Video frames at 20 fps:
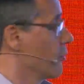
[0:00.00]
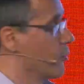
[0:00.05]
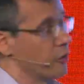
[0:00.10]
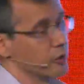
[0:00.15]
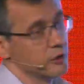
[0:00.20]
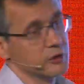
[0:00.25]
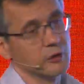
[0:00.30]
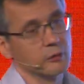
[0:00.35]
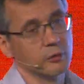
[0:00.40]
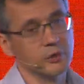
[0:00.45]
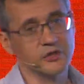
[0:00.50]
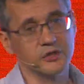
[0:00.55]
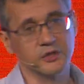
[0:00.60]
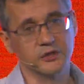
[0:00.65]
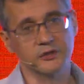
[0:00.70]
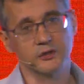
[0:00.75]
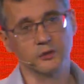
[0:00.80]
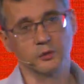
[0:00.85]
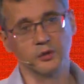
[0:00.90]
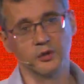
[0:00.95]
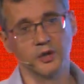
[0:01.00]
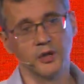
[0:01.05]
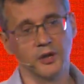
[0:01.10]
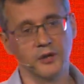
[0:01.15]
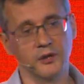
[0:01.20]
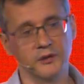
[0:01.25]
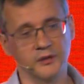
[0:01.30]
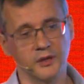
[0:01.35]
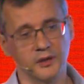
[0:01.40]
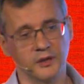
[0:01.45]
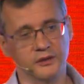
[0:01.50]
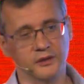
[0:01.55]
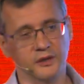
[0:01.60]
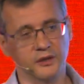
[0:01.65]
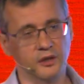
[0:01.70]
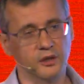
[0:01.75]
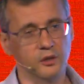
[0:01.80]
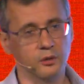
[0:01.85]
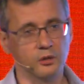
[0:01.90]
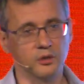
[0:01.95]
model which is today is
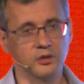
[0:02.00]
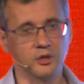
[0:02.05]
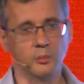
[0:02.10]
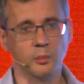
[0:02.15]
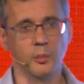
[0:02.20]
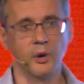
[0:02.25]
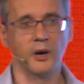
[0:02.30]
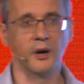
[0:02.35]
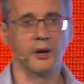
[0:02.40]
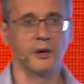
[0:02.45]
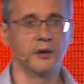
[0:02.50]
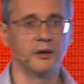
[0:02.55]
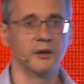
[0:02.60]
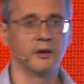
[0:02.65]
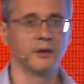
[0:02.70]
executed by